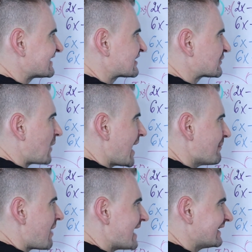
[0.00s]
six y
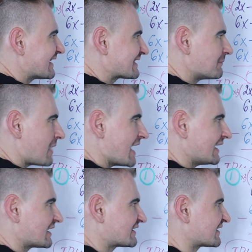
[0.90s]
minus
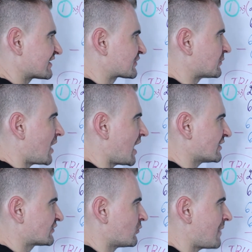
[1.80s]
minus six
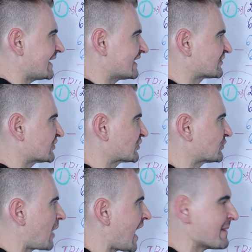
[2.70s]
y. So minus
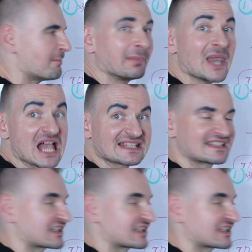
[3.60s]
six y plus